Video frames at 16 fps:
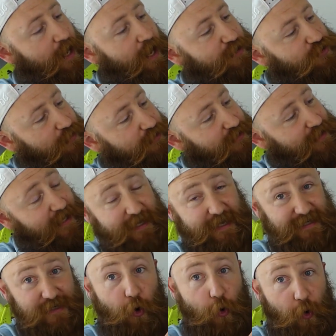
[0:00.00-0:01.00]
So
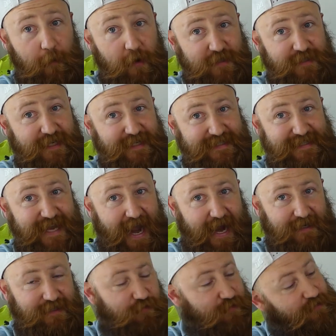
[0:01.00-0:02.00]
it's almost an
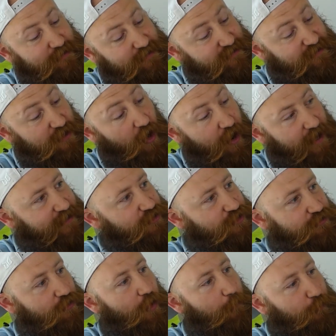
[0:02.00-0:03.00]
exact design,
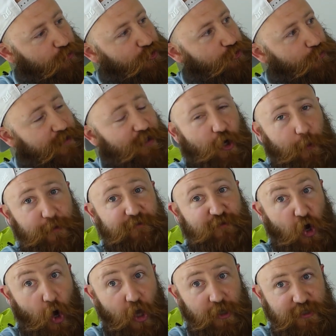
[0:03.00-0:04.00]
just with a couple of
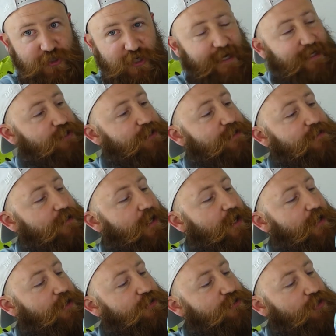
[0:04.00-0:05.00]
color changes.
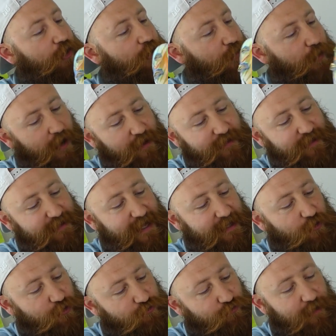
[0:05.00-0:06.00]
So I think
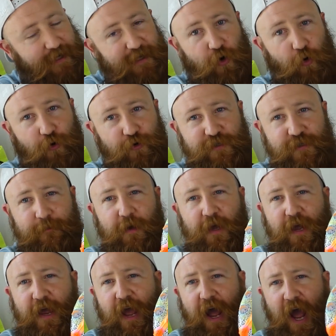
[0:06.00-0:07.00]
that looks really awesome.
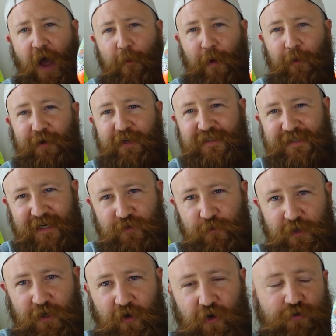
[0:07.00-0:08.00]
I'm going to say
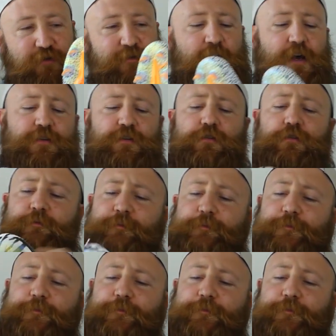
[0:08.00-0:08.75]
something controversial.